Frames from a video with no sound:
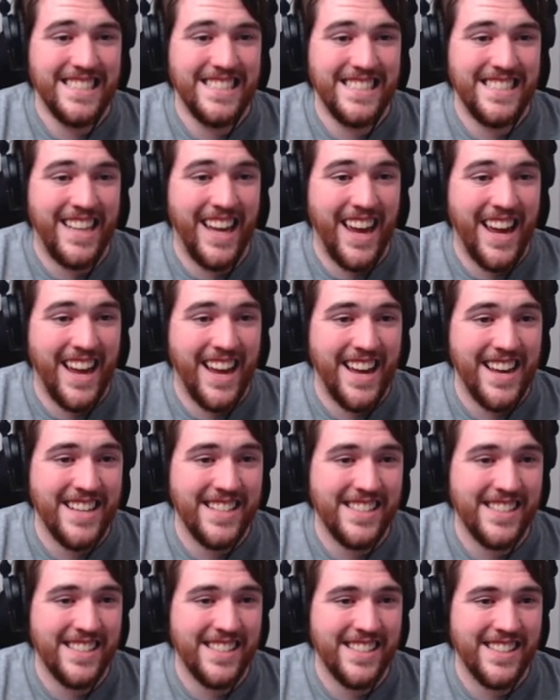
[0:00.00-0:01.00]

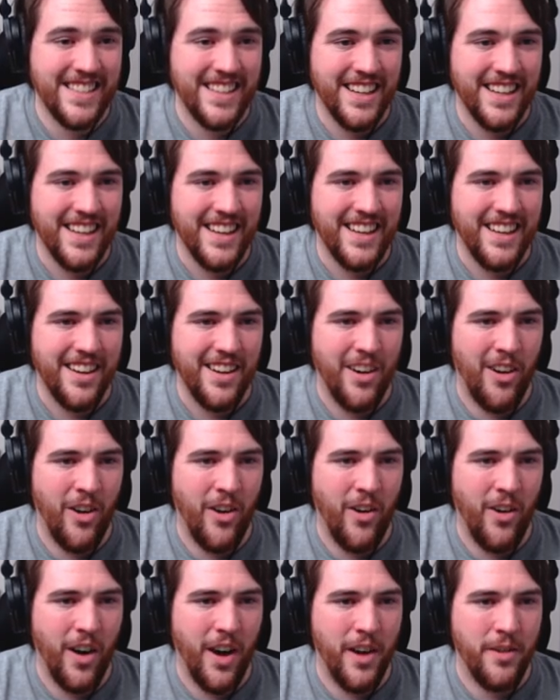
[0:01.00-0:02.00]
Yes.
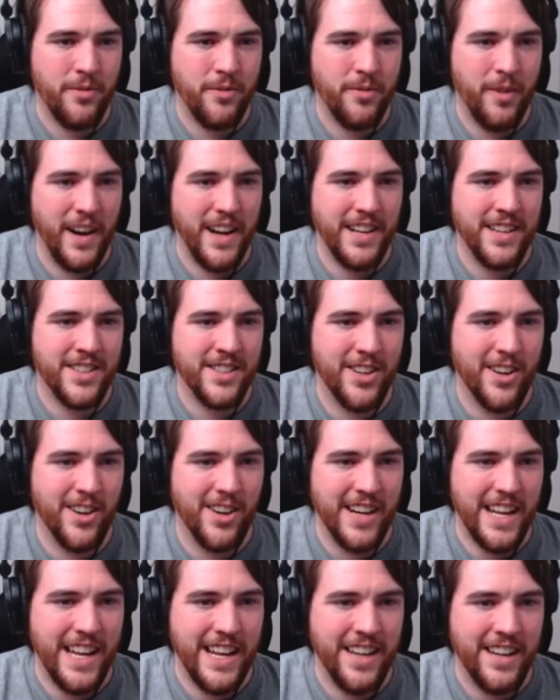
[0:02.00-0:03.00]
Oh, I fight
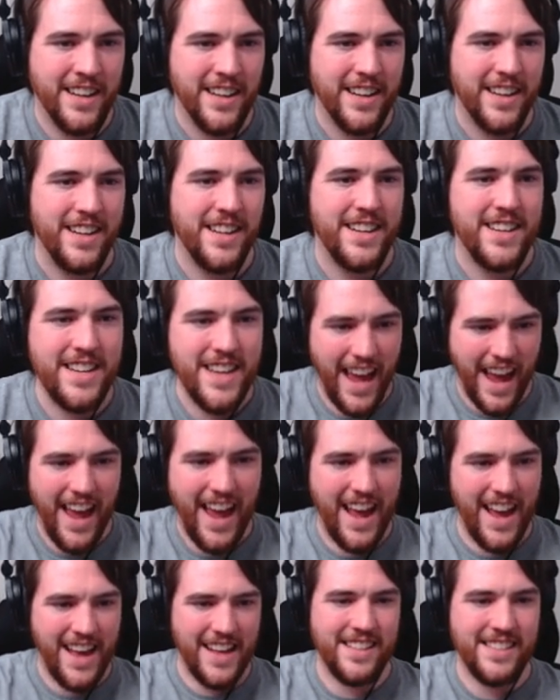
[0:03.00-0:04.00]
dirty.
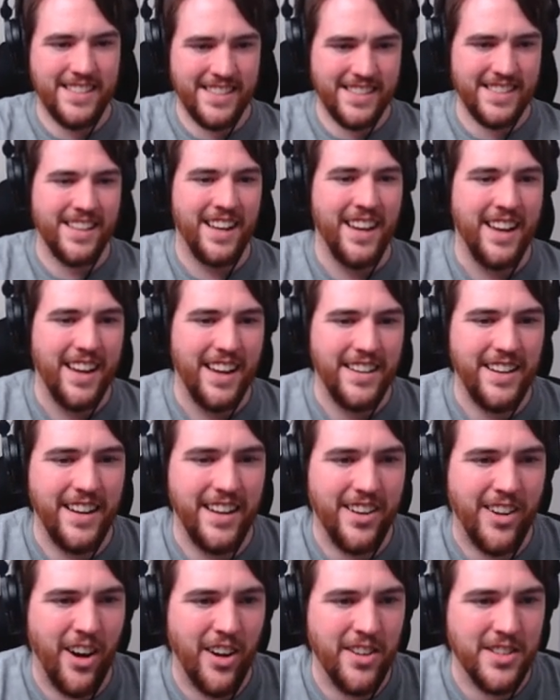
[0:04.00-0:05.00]
Yes.
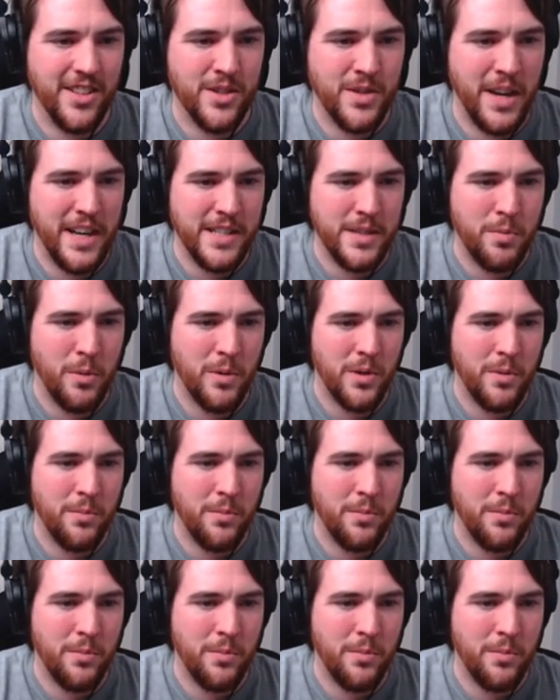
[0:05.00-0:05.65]
Need a cart to transport the